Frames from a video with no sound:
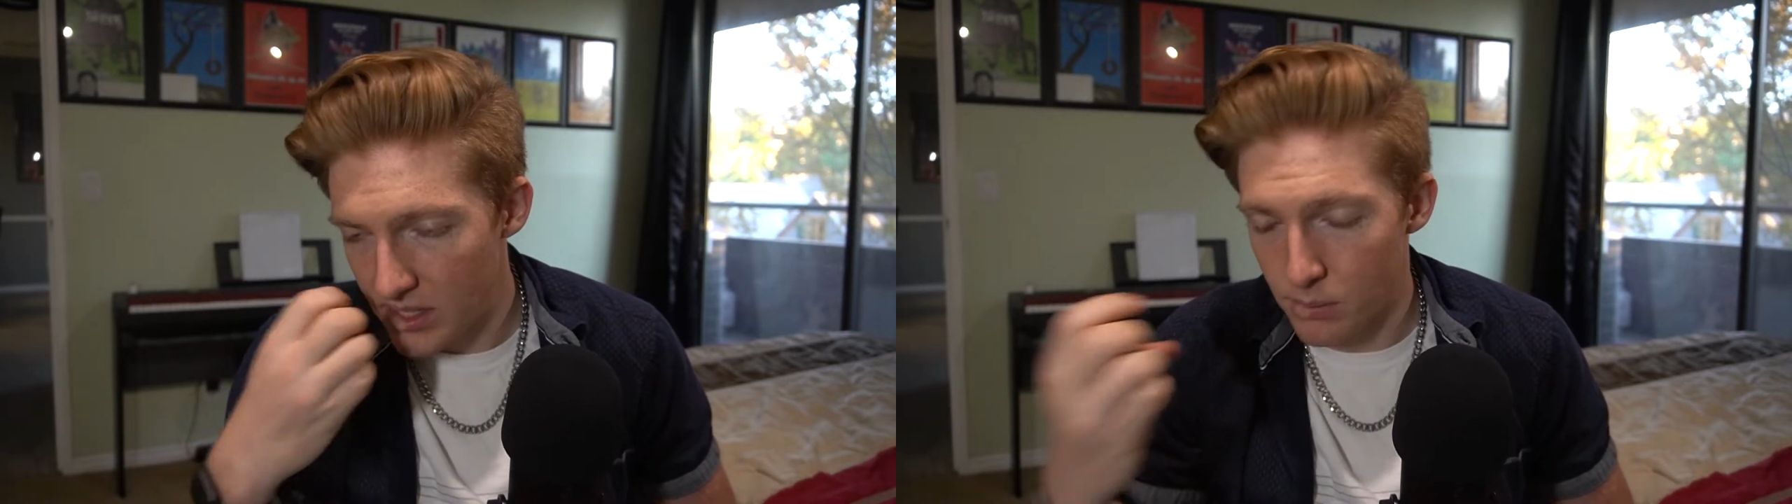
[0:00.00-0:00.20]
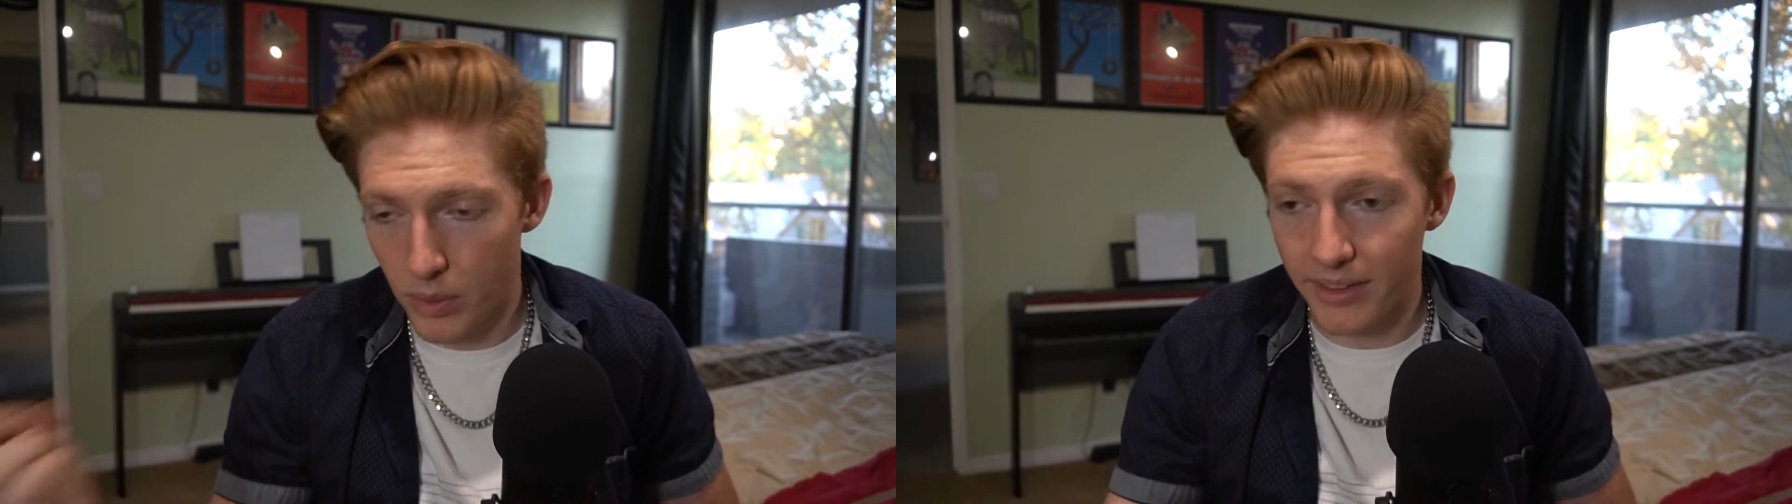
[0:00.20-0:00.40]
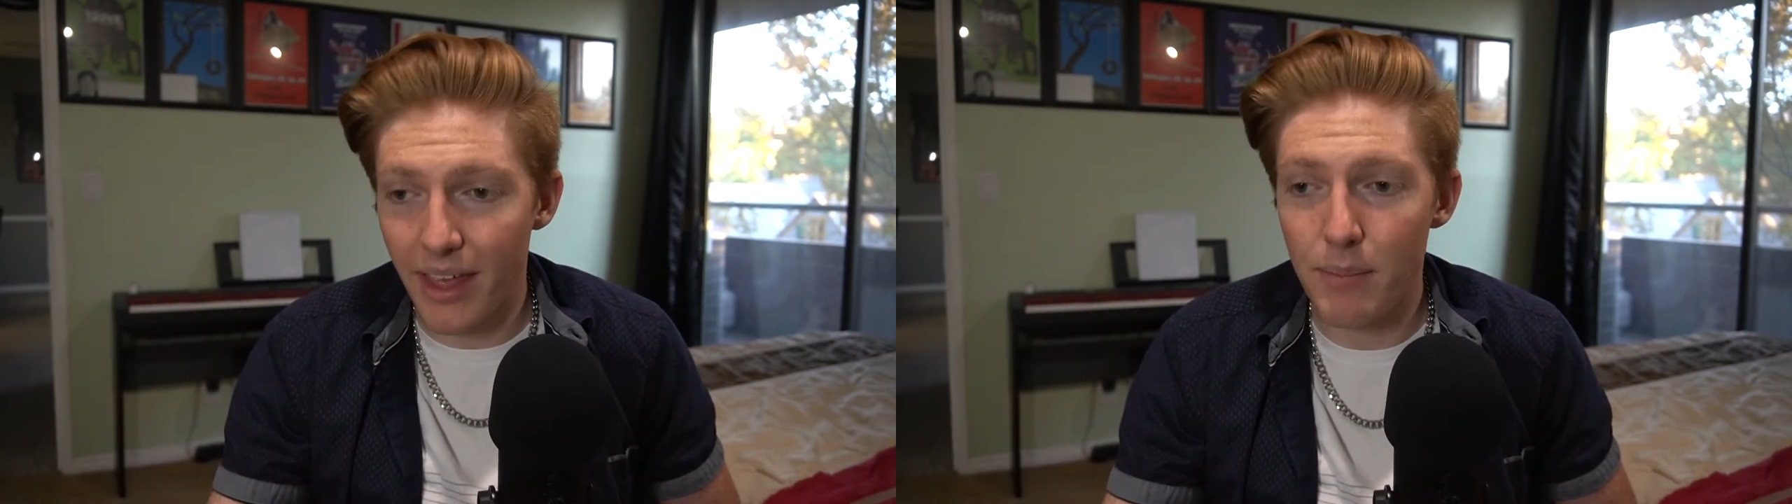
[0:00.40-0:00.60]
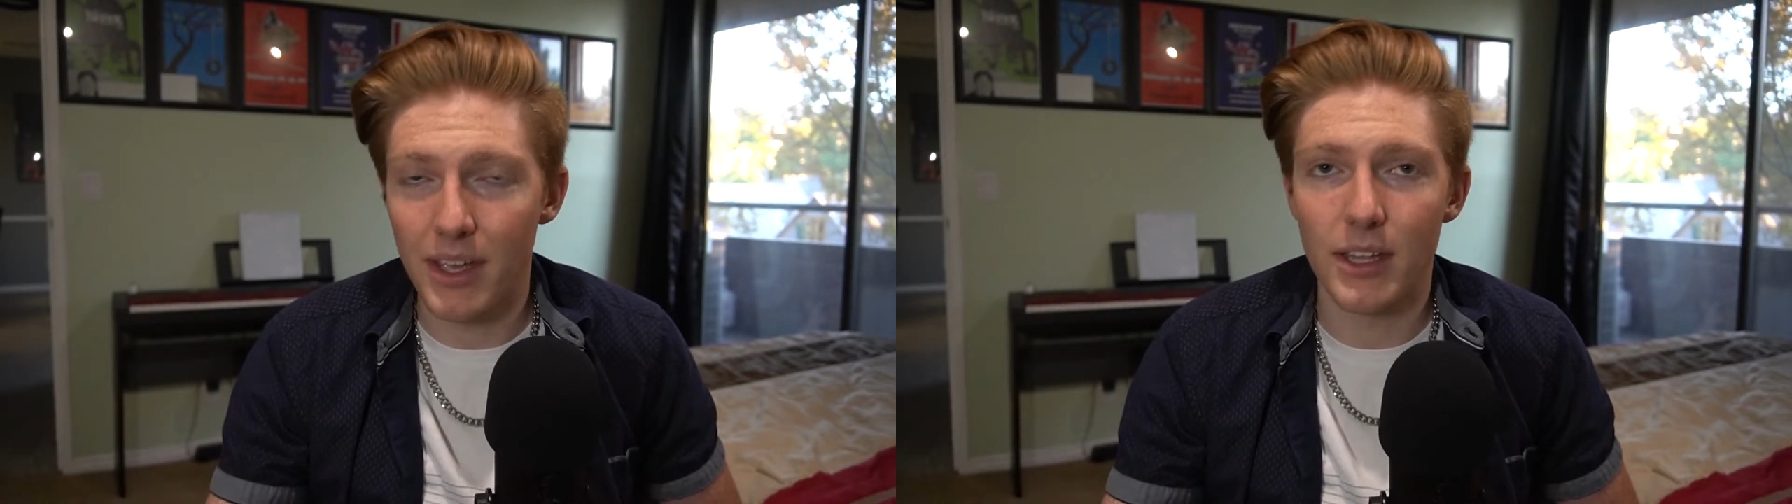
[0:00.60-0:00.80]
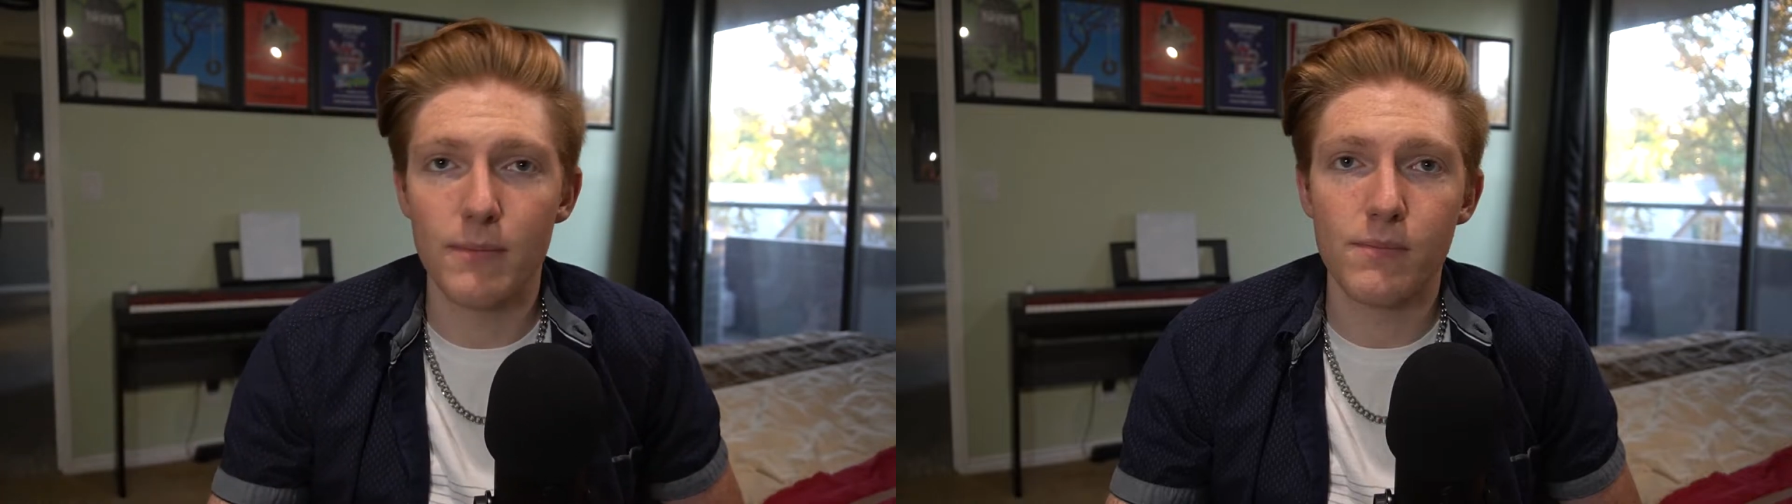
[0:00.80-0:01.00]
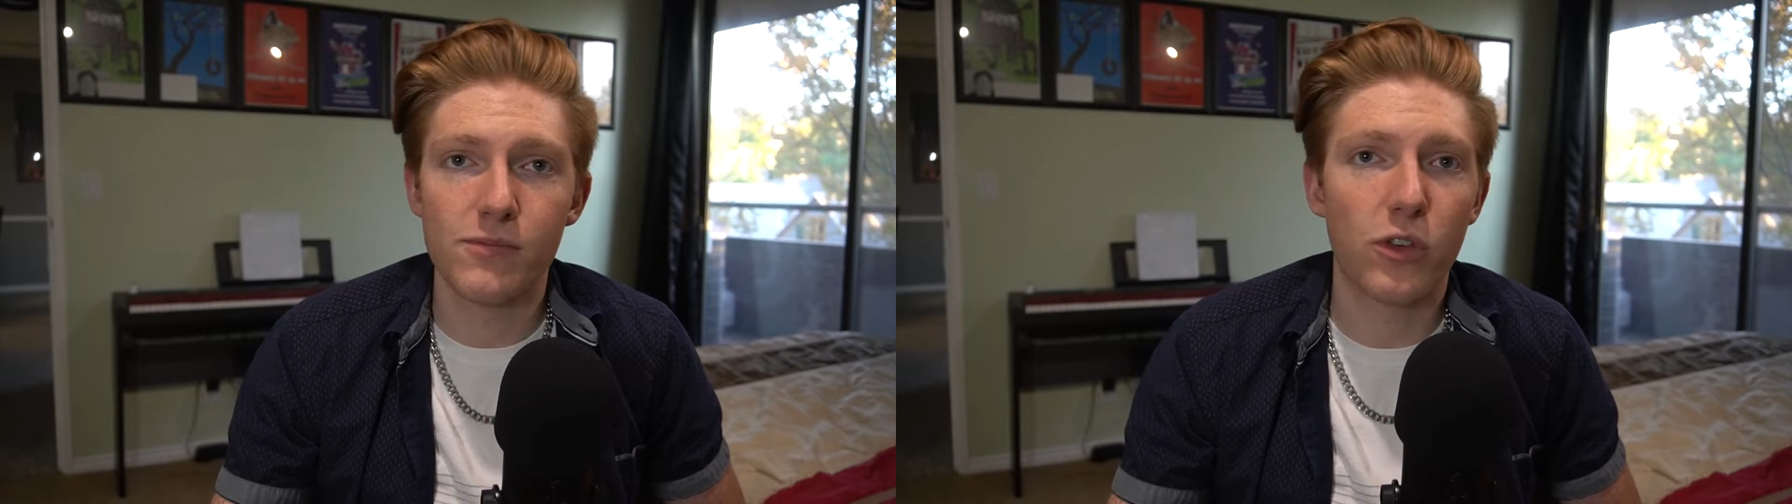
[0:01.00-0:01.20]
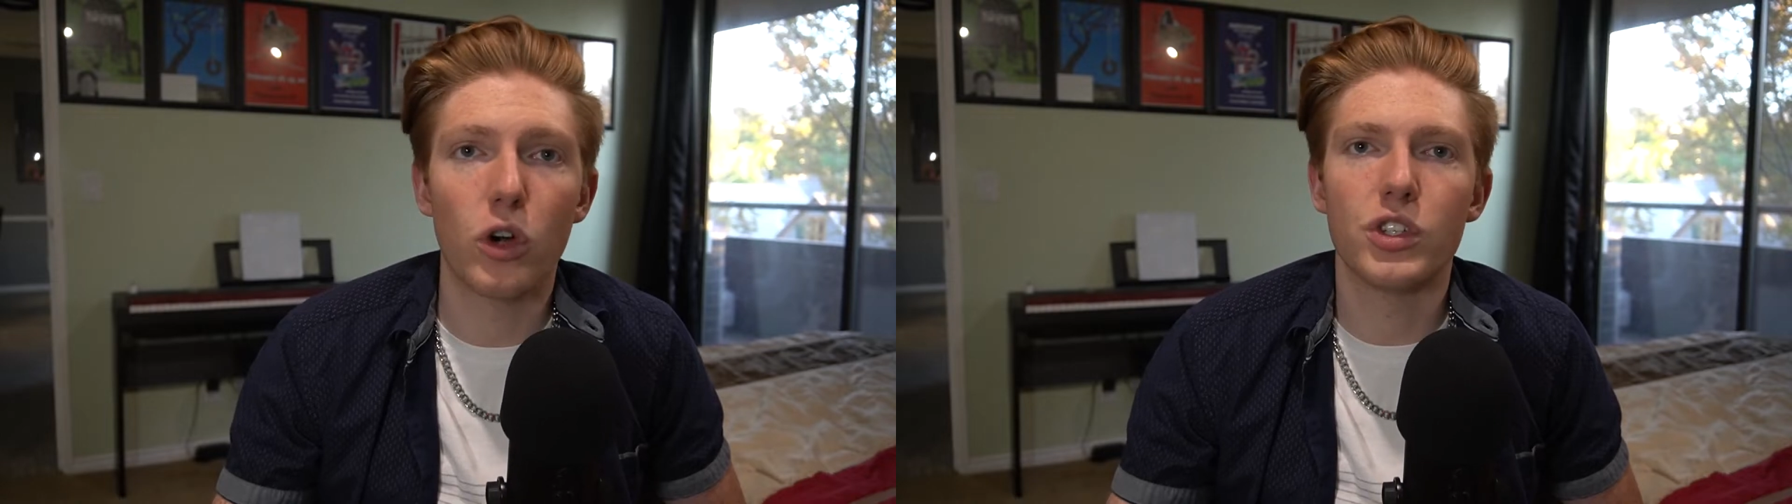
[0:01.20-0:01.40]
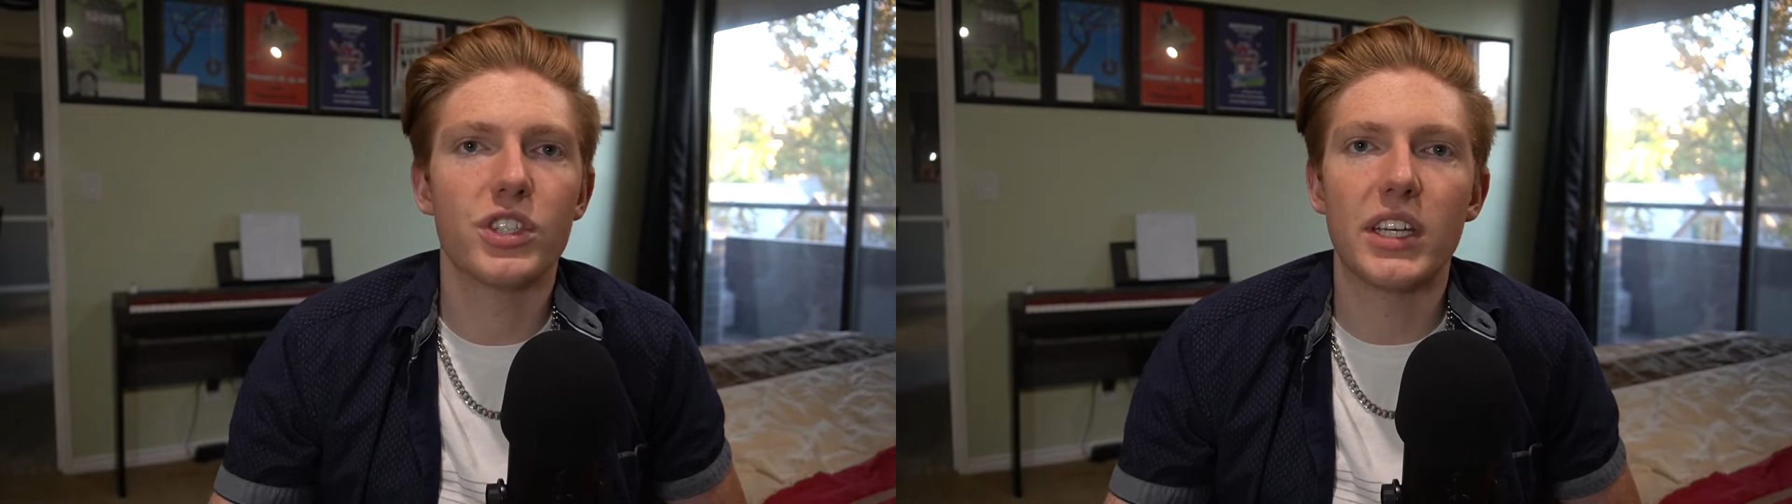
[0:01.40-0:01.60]
bring them in
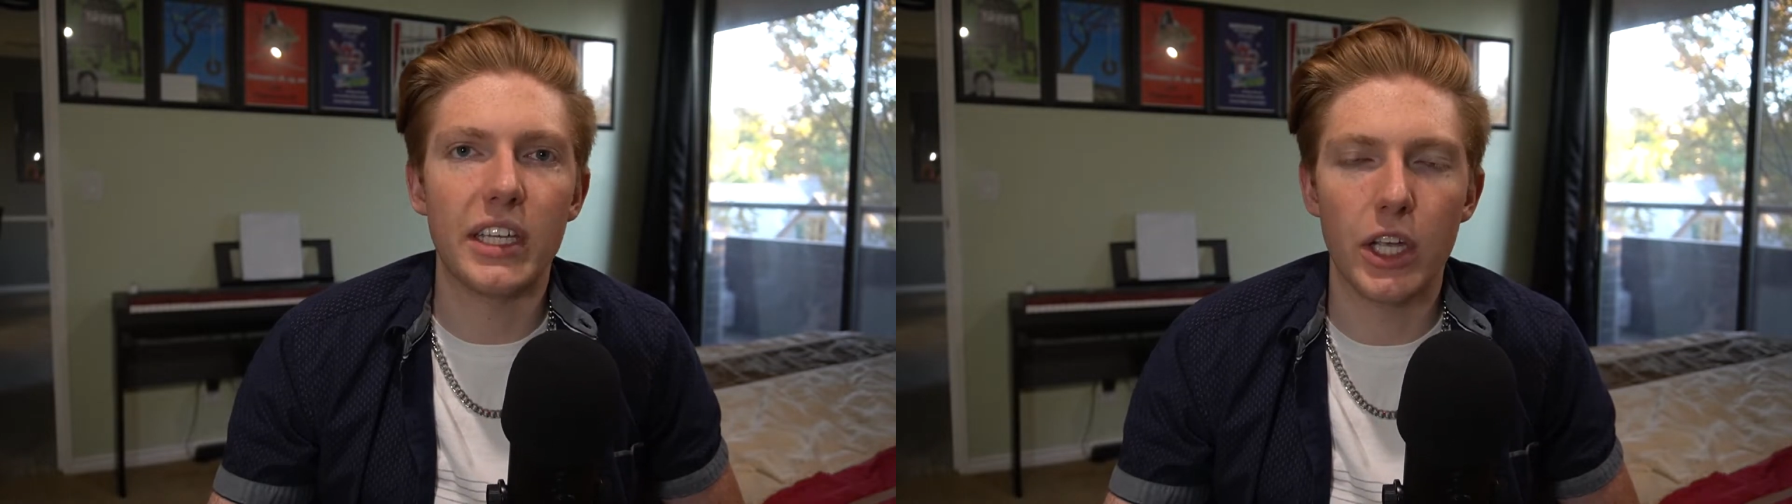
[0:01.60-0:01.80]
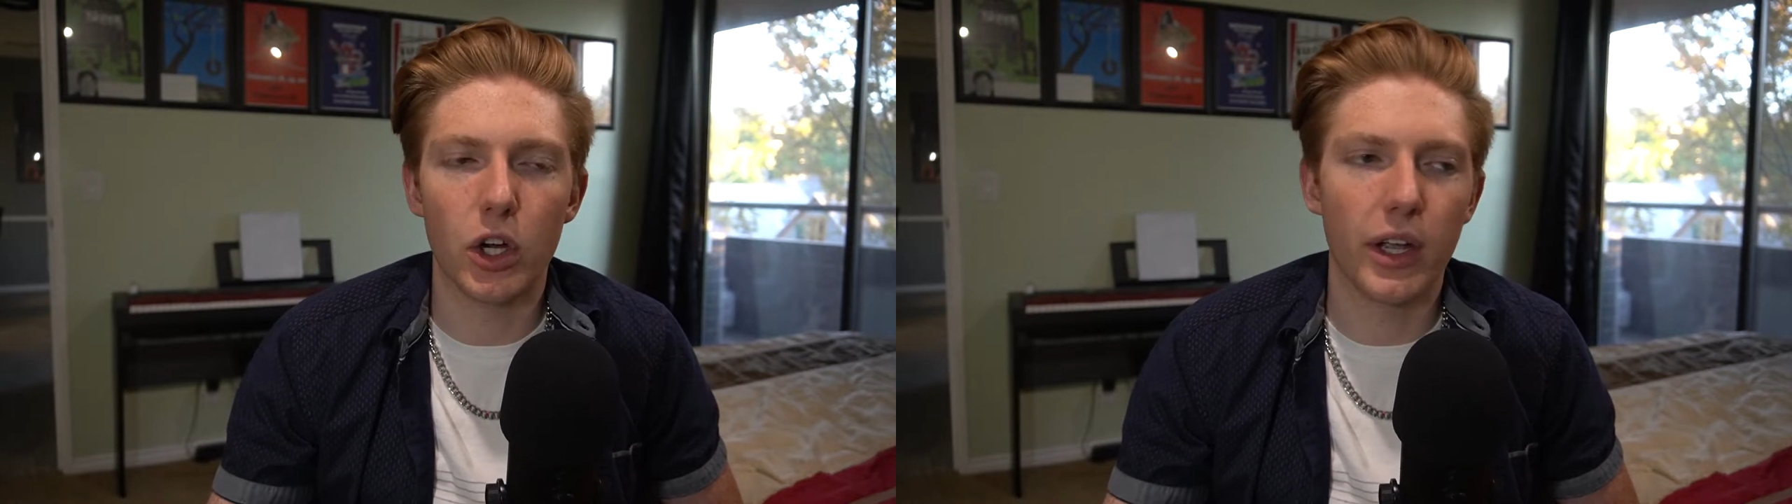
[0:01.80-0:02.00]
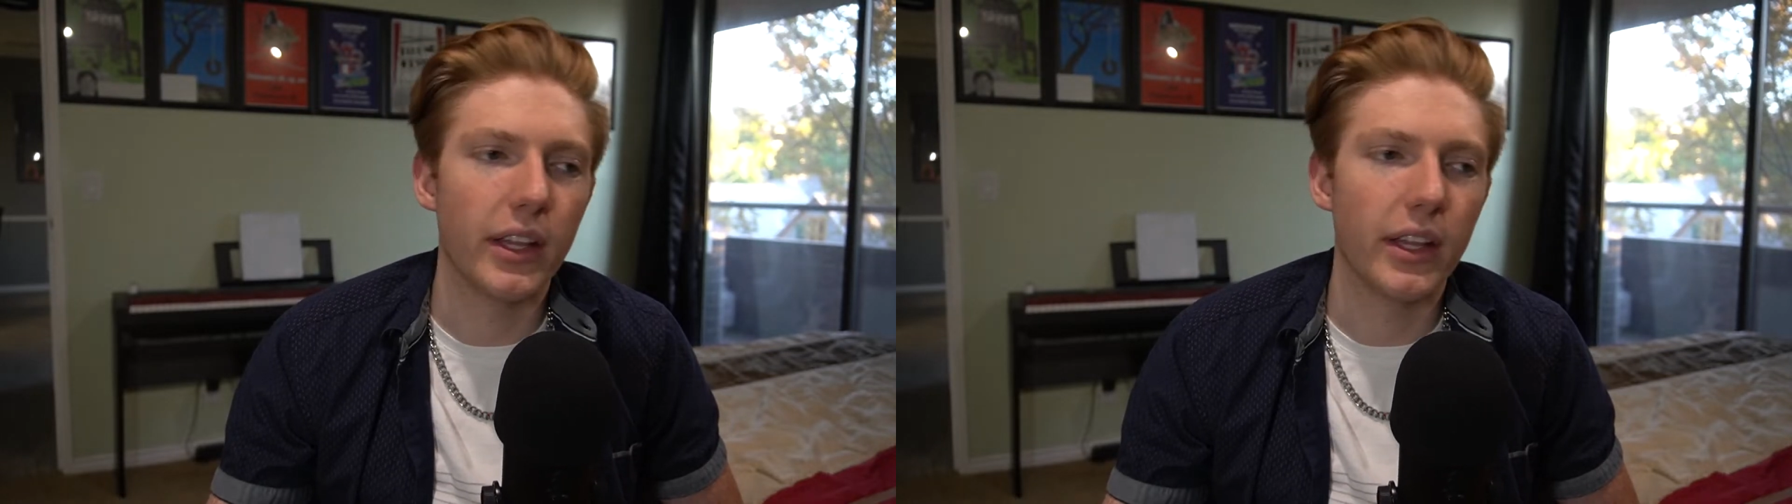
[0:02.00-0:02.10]
for just a year,